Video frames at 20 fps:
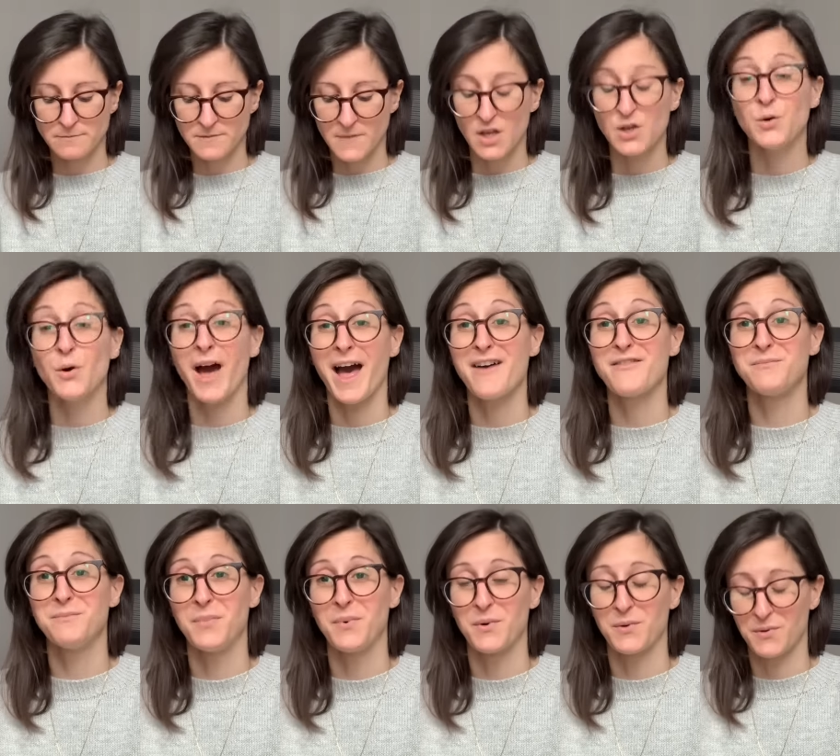You
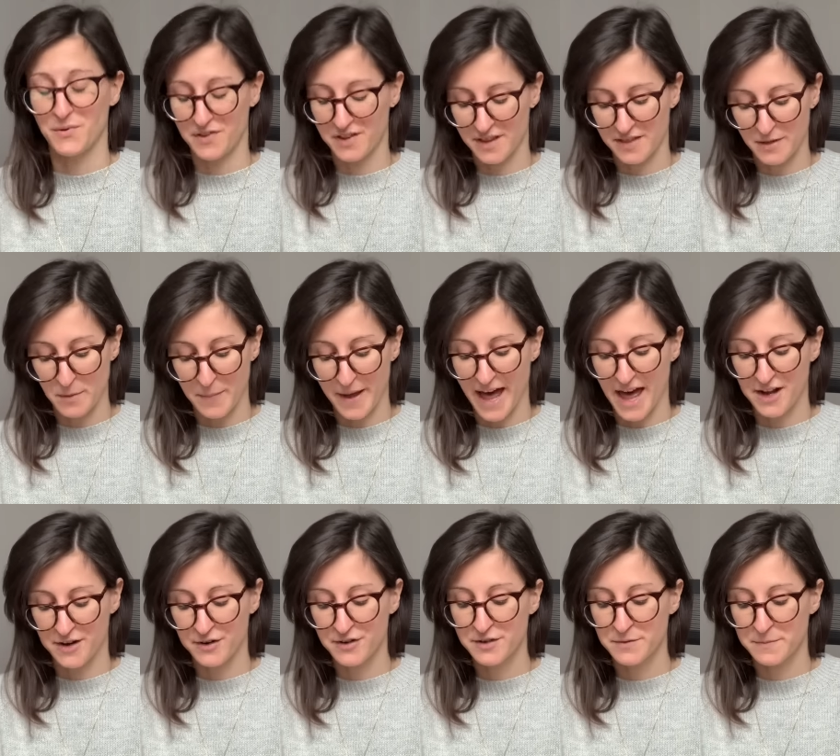have both in the
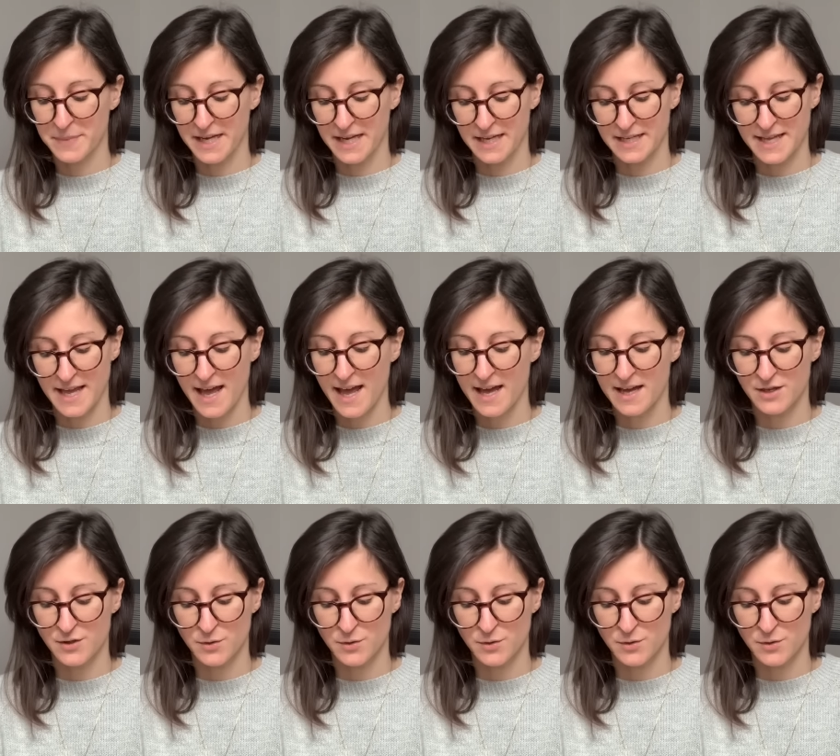pattern, but yeah,